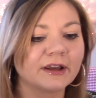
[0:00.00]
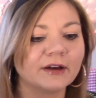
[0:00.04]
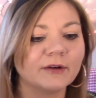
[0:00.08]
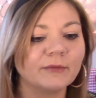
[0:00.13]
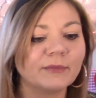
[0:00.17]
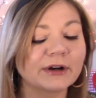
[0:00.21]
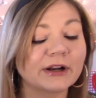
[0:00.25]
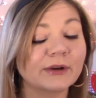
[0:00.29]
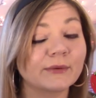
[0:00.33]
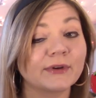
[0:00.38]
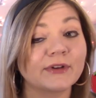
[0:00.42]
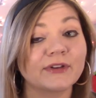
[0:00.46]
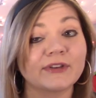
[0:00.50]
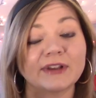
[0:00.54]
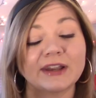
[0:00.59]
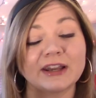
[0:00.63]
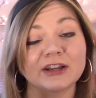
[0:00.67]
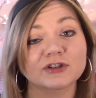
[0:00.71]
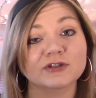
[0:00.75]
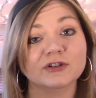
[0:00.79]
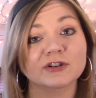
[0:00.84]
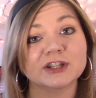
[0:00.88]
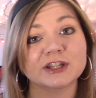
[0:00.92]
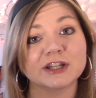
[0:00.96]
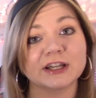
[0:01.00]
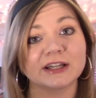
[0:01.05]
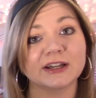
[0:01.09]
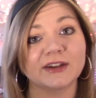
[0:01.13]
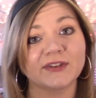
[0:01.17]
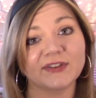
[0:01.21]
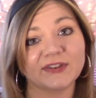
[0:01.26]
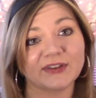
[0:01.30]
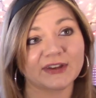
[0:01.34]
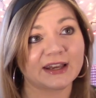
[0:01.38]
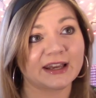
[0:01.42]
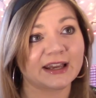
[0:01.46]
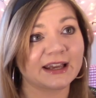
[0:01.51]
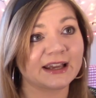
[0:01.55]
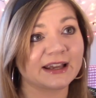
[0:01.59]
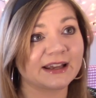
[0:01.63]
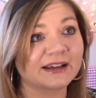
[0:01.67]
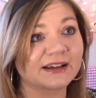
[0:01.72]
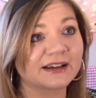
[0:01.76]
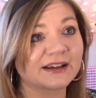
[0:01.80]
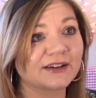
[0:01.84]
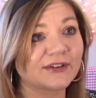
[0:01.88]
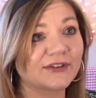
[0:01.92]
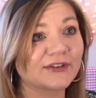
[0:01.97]
it was interesting to
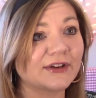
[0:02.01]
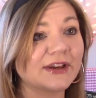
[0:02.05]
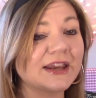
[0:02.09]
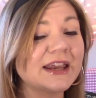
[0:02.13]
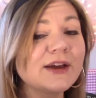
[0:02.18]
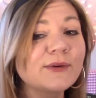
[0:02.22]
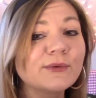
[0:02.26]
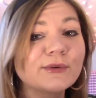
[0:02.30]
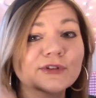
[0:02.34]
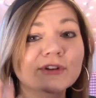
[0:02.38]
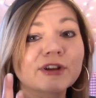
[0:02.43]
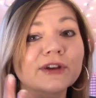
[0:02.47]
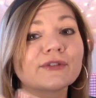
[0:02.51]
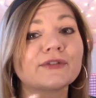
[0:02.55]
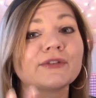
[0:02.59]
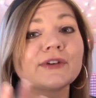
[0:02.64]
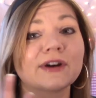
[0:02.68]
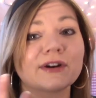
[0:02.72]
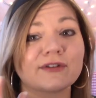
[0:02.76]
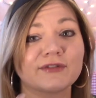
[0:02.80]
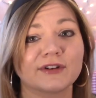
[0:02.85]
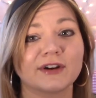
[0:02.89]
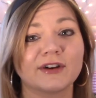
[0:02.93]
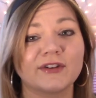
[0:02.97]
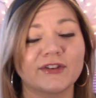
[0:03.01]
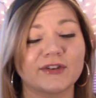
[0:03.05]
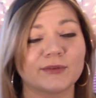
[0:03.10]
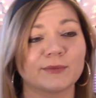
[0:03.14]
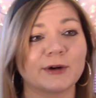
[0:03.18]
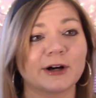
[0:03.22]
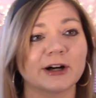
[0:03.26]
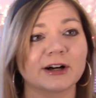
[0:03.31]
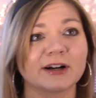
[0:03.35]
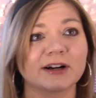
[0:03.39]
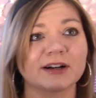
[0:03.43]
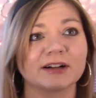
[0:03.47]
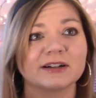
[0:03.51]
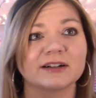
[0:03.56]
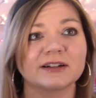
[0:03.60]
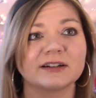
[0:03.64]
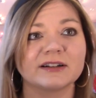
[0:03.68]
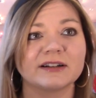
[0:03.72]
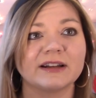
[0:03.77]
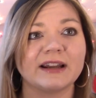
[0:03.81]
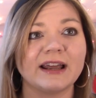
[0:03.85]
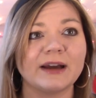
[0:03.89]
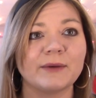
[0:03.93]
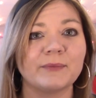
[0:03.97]
see. So he was, like, very, very smart,
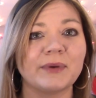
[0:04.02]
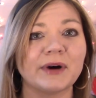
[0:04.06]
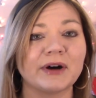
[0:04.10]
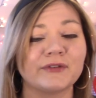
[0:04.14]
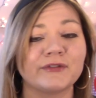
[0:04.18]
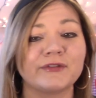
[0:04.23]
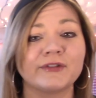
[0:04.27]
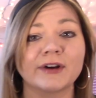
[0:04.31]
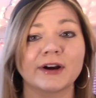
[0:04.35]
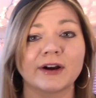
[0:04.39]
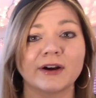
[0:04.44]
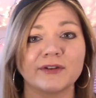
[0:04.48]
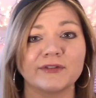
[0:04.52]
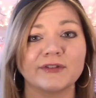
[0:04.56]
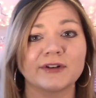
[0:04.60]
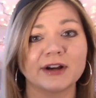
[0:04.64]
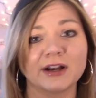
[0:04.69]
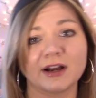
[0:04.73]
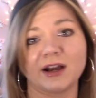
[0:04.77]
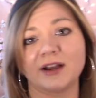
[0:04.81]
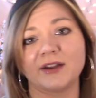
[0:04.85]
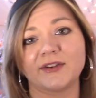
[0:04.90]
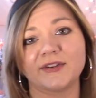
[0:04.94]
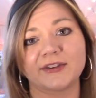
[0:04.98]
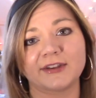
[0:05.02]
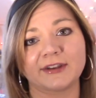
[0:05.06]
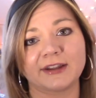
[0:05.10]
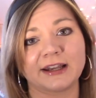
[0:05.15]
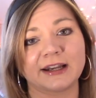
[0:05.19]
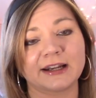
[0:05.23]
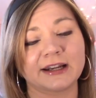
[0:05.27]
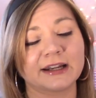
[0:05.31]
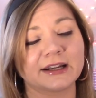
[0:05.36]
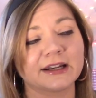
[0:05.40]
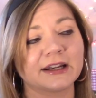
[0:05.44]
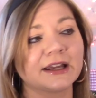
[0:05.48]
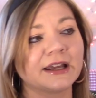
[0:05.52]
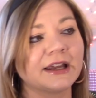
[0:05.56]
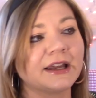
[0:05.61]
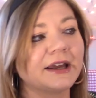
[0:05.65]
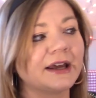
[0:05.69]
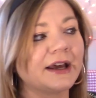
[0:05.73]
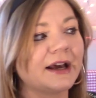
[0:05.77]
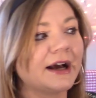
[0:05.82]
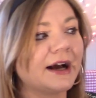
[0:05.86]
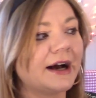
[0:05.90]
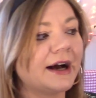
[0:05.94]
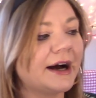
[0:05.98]
but very, very isolated.
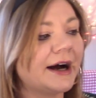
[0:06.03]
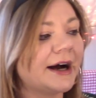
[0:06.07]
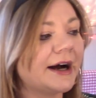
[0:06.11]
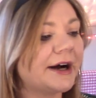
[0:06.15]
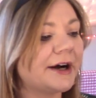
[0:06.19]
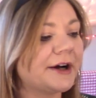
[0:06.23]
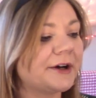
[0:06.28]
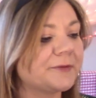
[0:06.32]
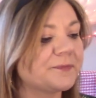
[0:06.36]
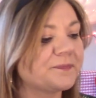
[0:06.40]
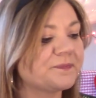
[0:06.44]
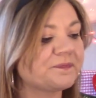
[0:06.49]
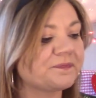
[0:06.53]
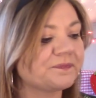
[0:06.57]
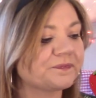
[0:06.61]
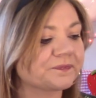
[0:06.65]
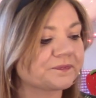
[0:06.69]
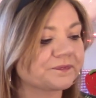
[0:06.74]
I